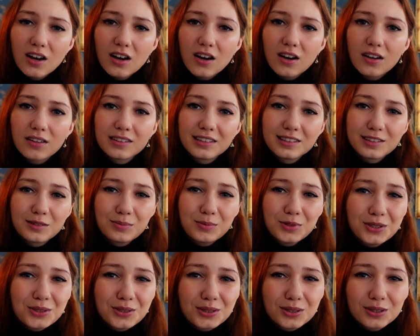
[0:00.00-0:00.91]
on this
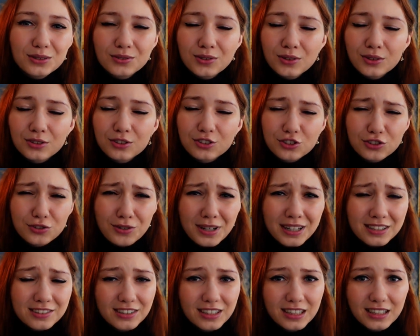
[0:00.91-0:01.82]
beautiful,
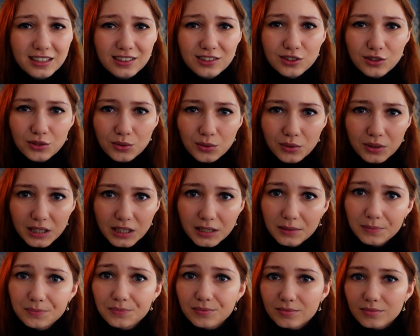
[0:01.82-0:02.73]
tragic
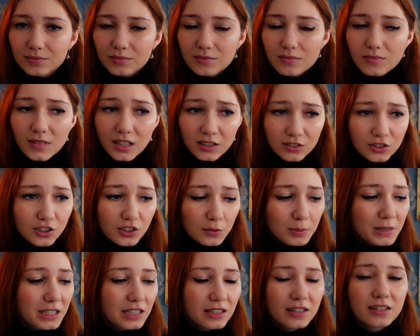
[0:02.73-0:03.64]
story just
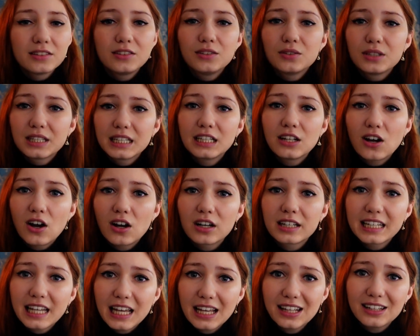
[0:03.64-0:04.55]
because you
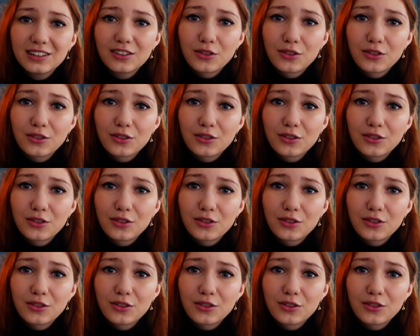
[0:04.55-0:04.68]
cannot get